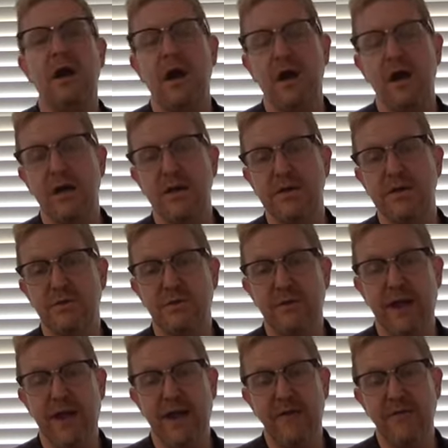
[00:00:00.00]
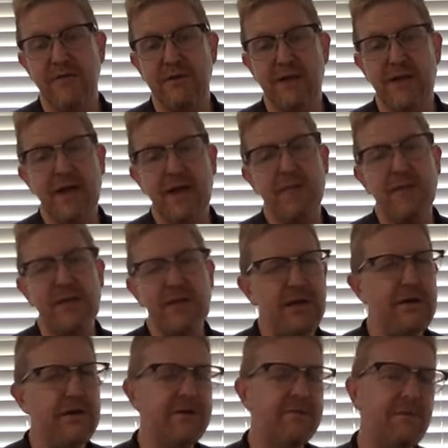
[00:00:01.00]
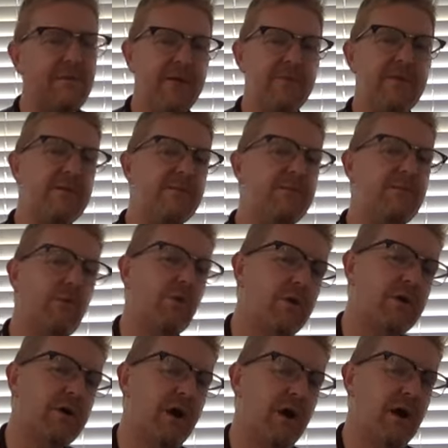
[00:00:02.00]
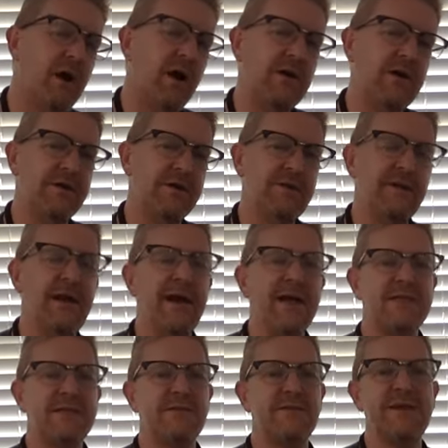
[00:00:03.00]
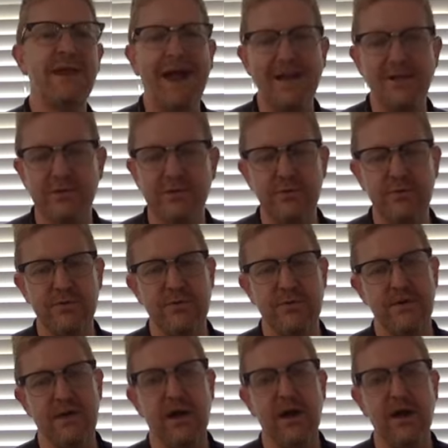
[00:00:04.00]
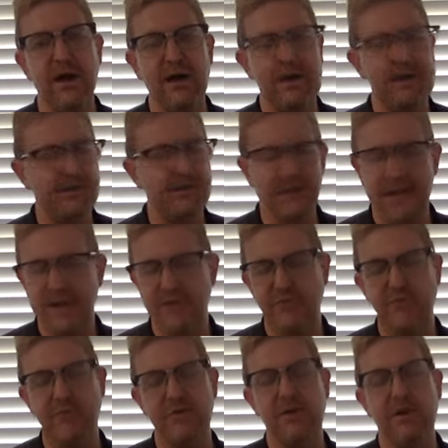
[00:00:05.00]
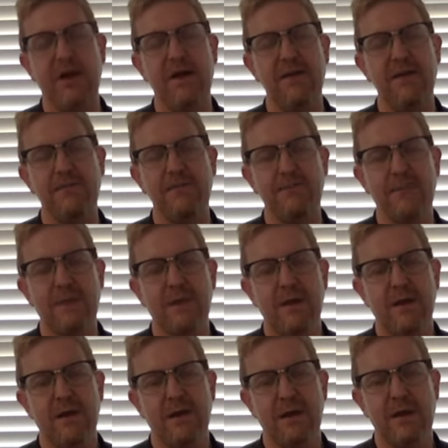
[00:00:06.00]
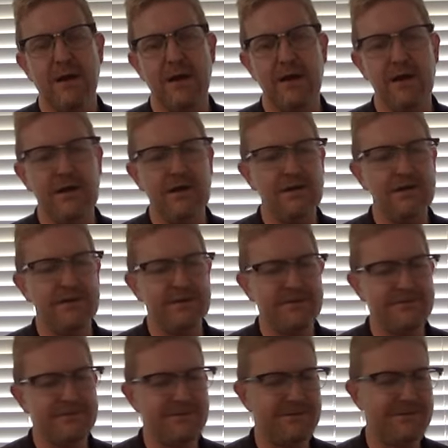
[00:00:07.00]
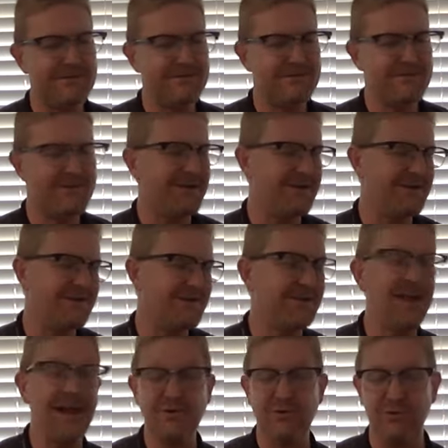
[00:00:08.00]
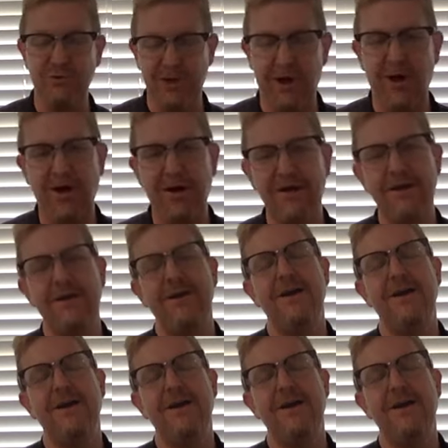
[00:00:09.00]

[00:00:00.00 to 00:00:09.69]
uh, to an eye for an eye, but here it might be more along the lines of a natural theo- uh, natural um, uh, natural law,